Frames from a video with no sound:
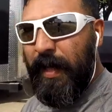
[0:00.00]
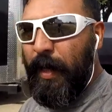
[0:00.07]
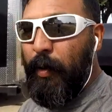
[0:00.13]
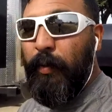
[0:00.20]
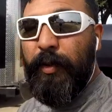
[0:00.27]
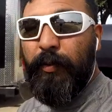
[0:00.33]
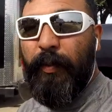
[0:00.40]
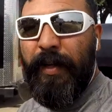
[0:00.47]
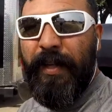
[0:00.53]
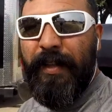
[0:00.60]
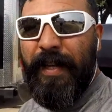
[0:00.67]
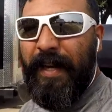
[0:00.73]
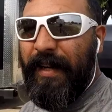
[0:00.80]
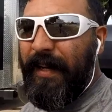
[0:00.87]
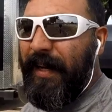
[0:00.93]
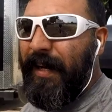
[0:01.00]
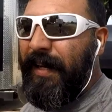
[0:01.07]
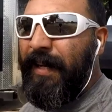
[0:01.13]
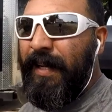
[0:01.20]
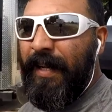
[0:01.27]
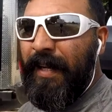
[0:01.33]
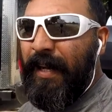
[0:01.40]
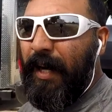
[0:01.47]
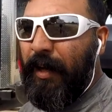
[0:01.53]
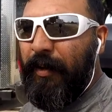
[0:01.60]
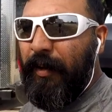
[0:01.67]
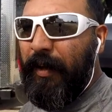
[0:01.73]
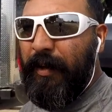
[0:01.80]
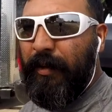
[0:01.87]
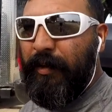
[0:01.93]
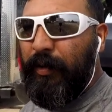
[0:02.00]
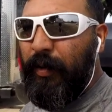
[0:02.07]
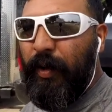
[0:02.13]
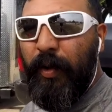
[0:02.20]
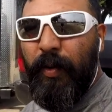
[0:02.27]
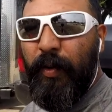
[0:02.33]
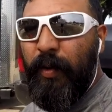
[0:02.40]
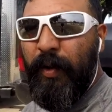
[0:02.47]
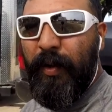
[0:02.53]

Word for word: It was windy that day. I couldn't control,